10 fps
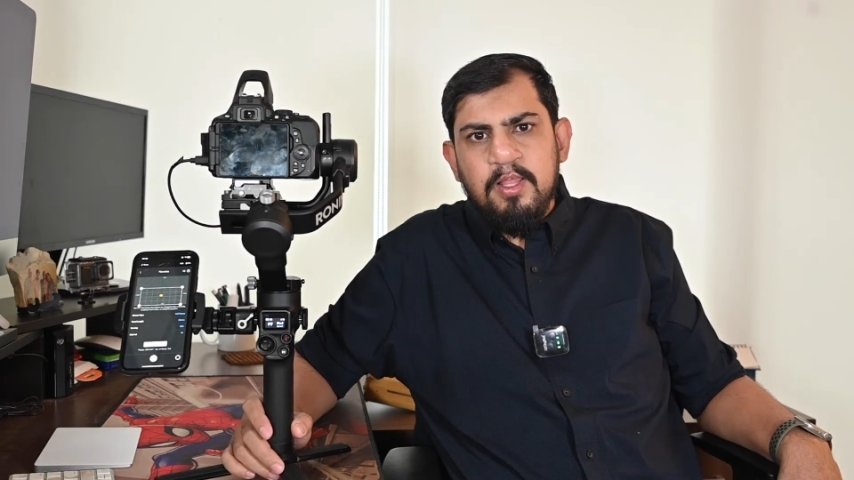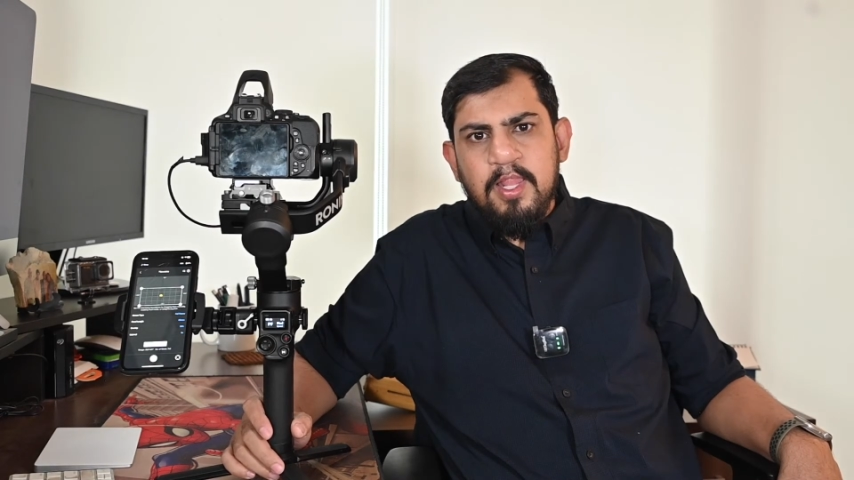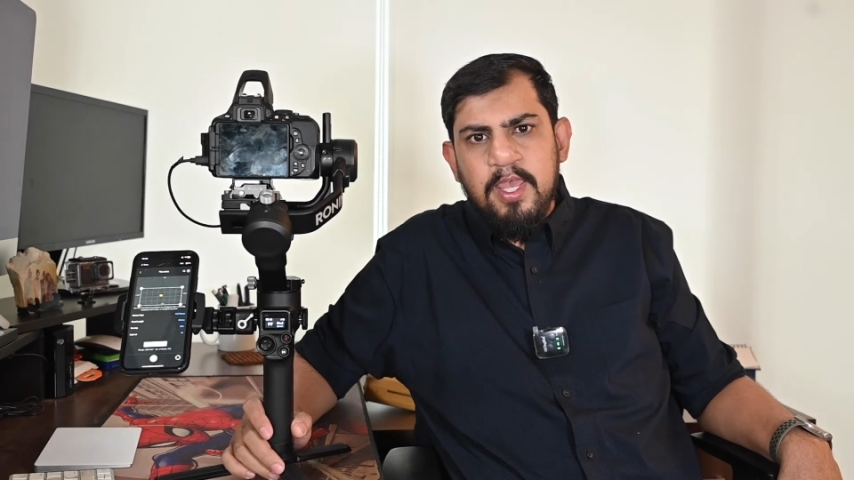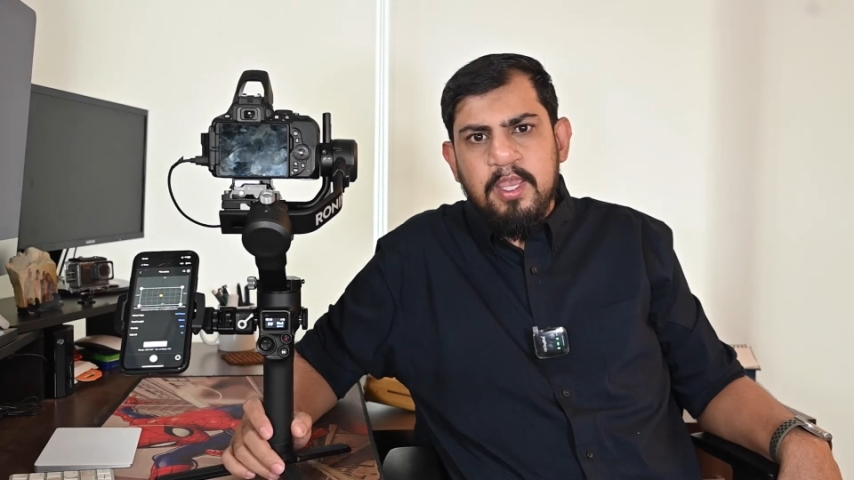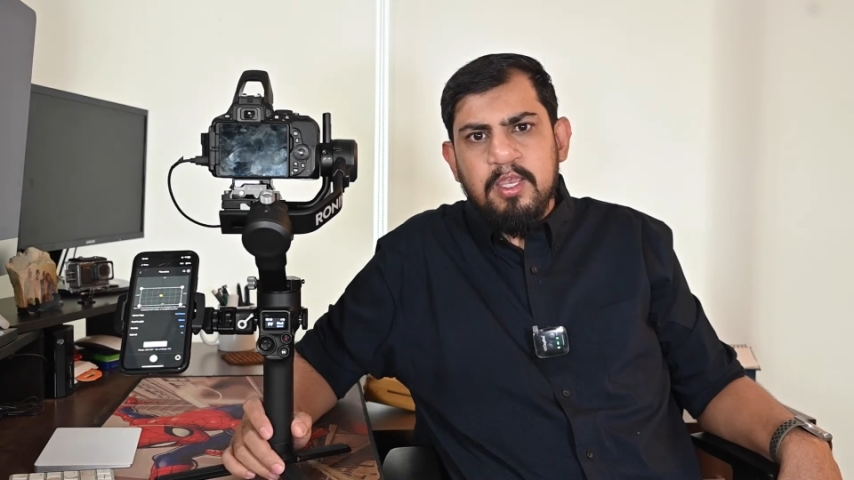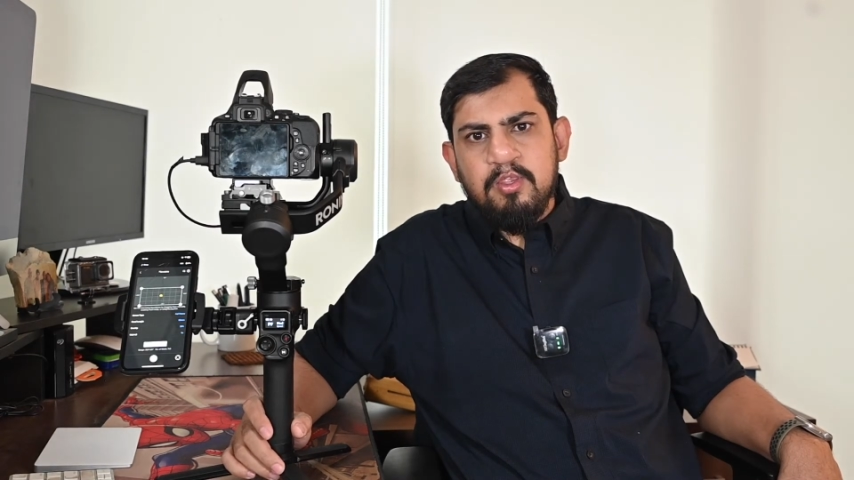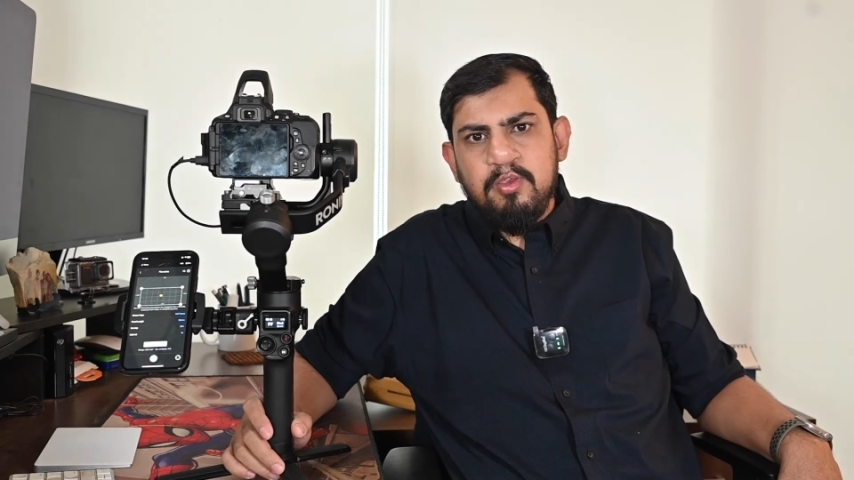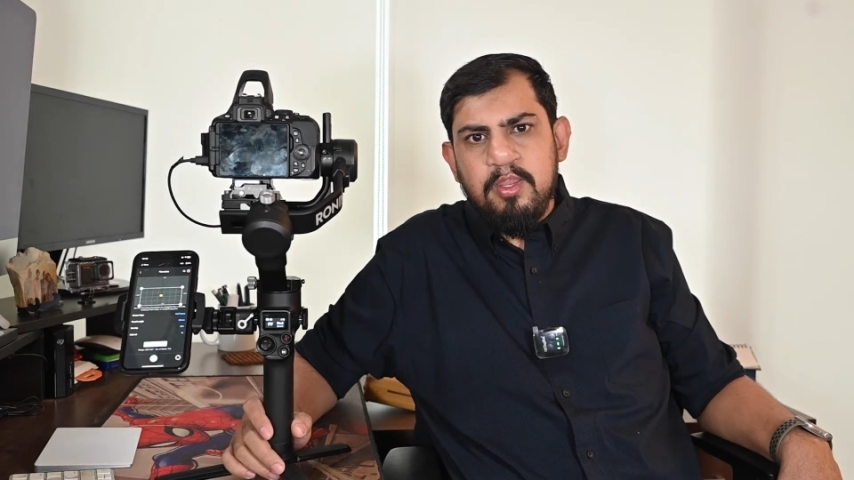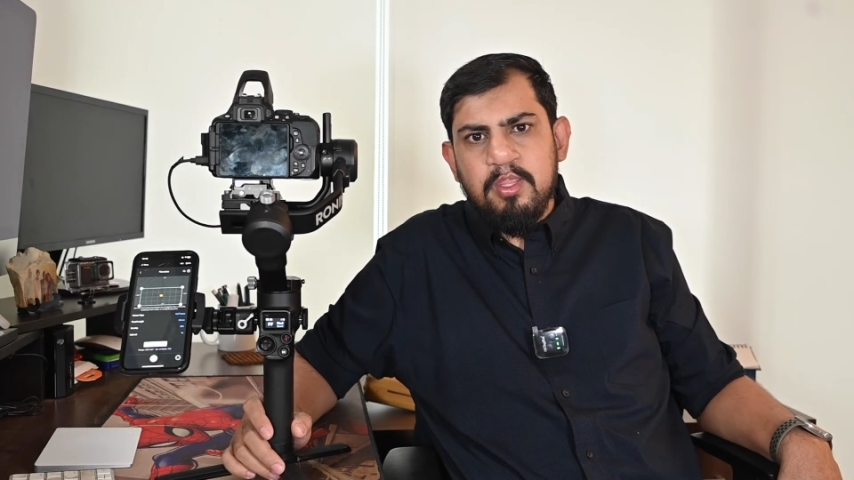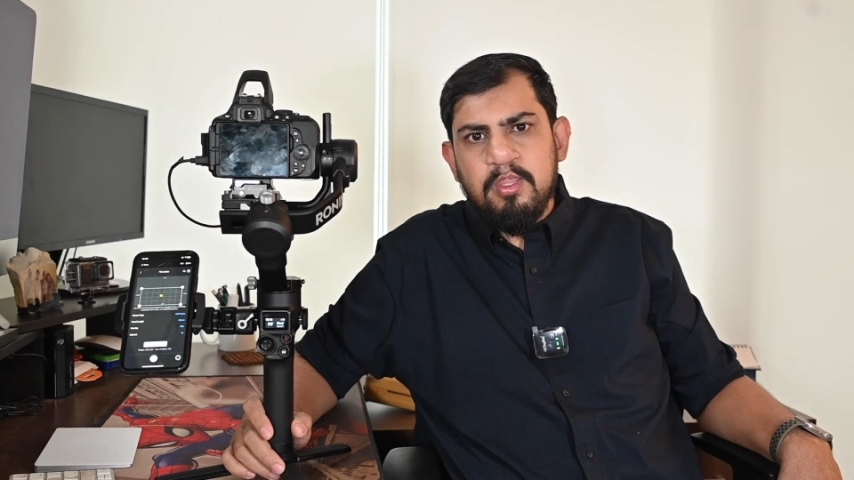like,
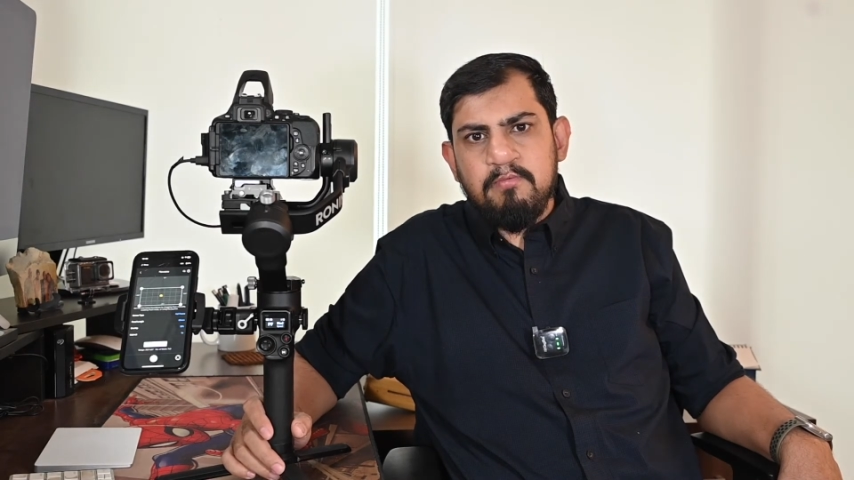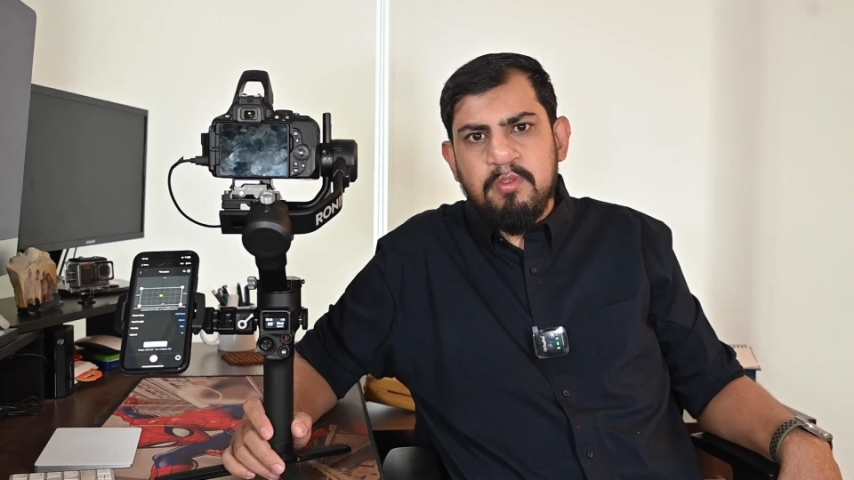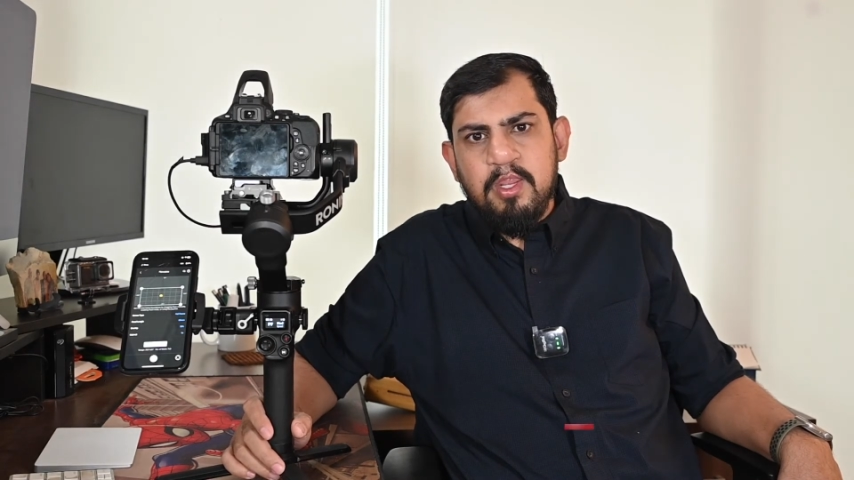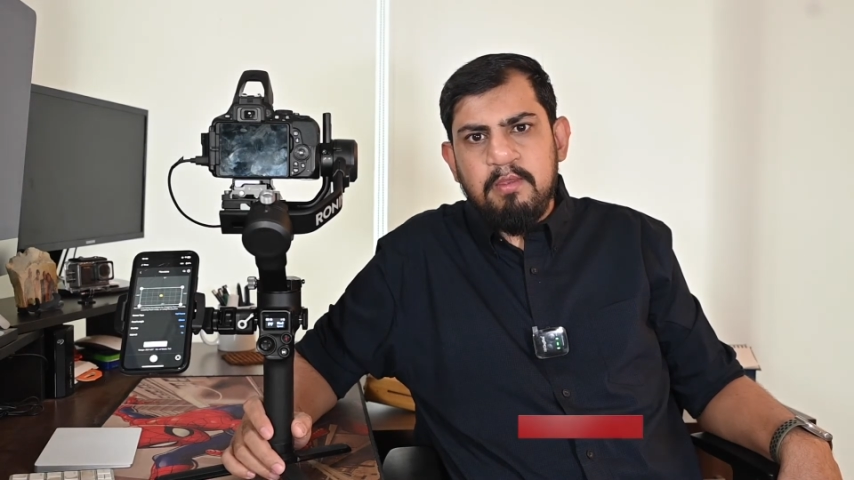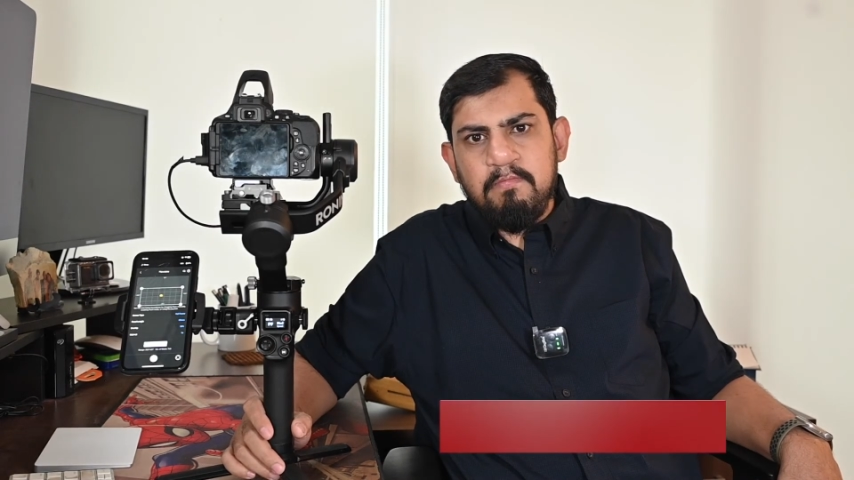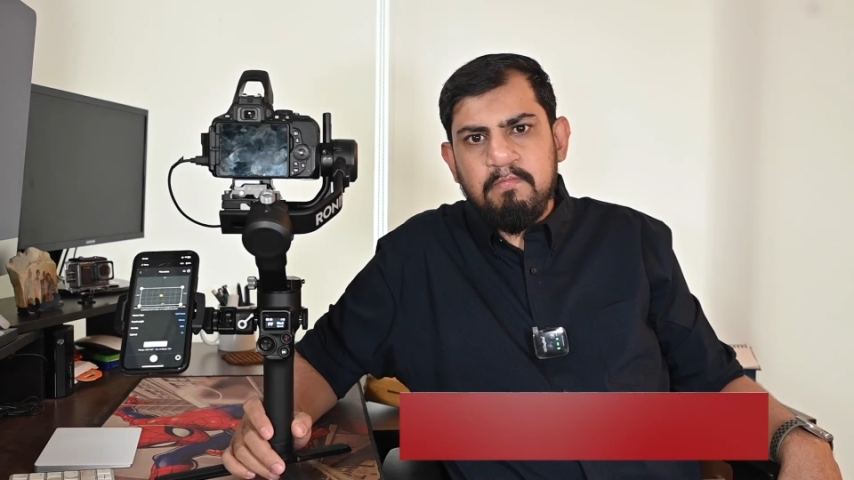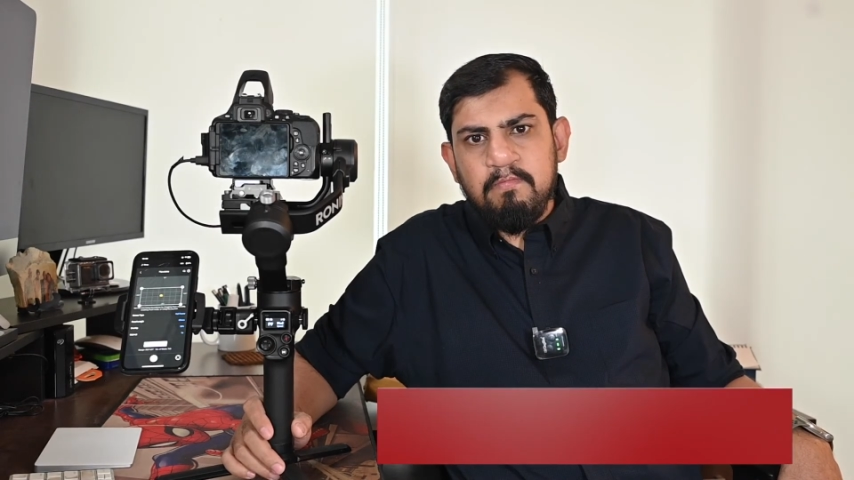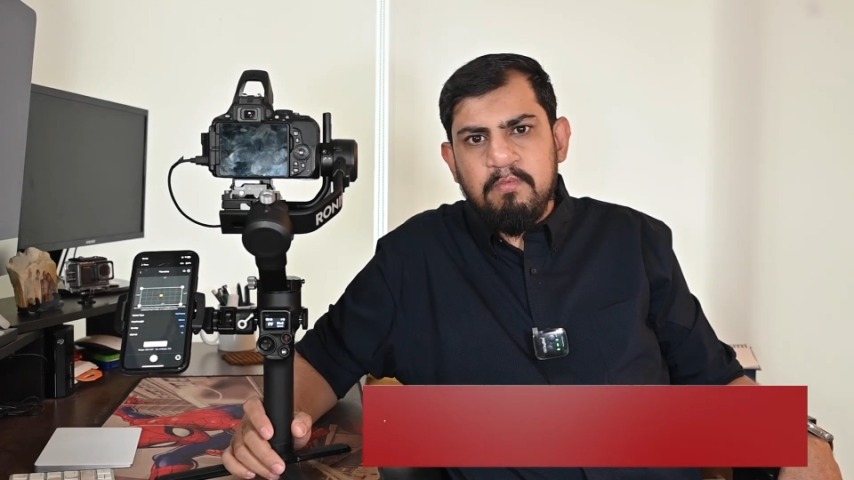share and subscribe,